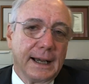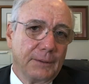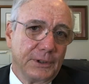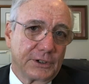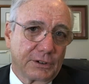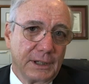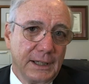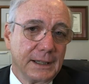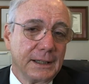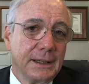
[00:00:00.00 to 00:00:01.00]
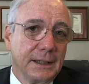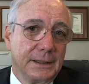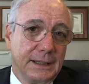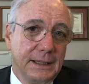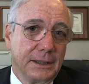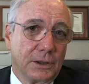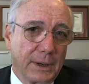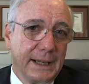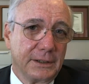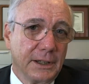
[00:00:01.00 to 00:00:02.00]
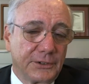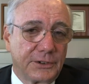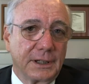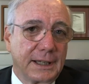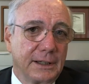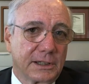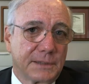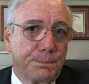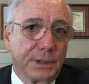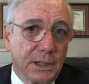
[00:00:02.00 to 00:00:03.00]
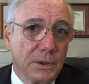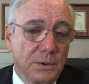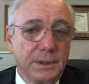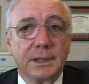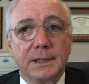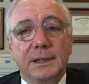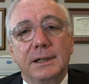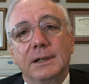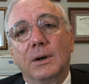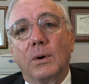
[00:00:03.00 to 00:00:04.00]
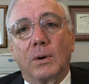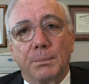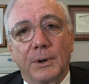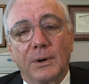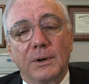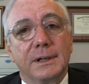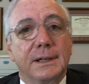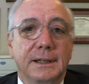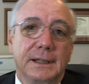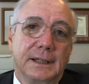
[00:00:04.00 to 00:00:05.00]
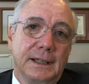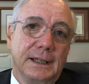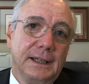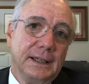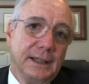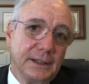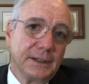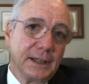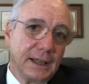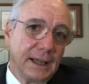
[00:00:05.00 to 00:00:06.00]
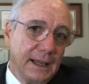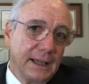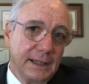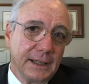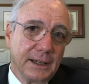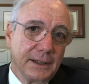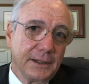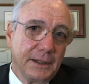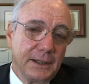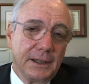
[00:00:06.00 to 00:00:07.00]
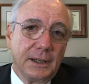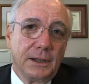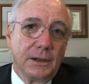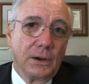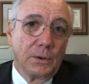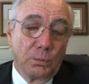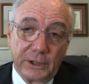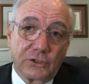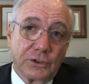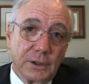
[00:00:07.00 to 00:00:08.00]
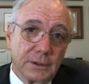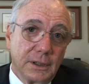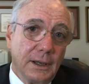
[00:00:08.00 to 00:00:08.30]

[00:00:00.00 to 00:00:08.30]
Obviously, the grain dust can explode or burn in a rich